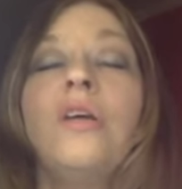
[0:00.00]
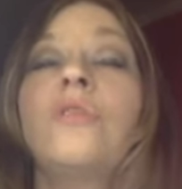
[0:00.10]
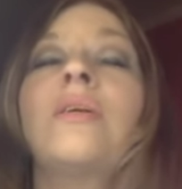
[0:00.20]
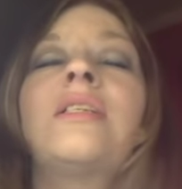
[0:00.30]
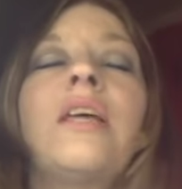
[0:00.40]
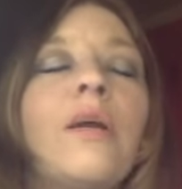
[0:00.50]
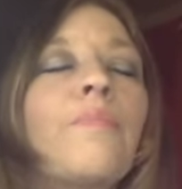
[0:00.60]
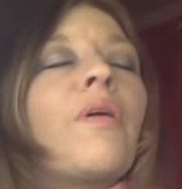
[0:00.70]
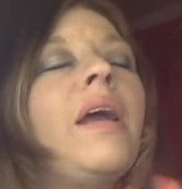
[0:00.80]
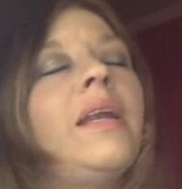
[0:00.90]
So instead of
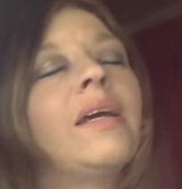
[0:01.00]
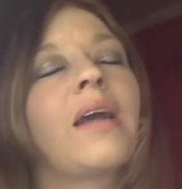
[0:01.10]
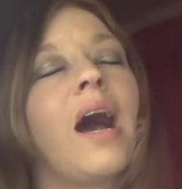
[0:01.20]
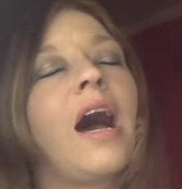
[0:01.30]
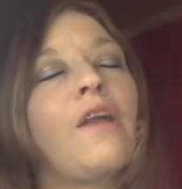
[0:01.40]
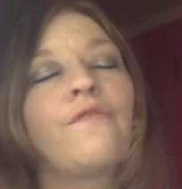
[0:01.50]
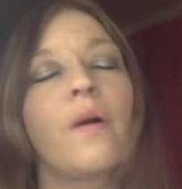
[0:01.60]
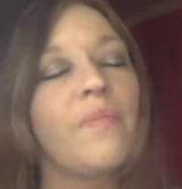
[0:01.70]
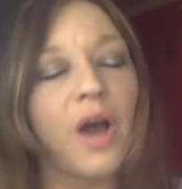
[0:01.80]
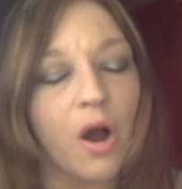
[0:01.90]
praying to God
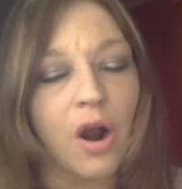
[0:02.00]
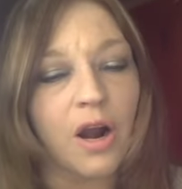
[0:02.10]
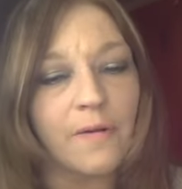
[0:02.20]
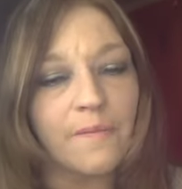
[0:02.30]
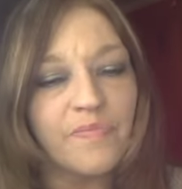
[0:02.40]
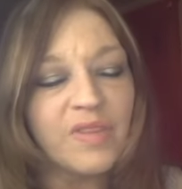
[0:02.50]
from the heart,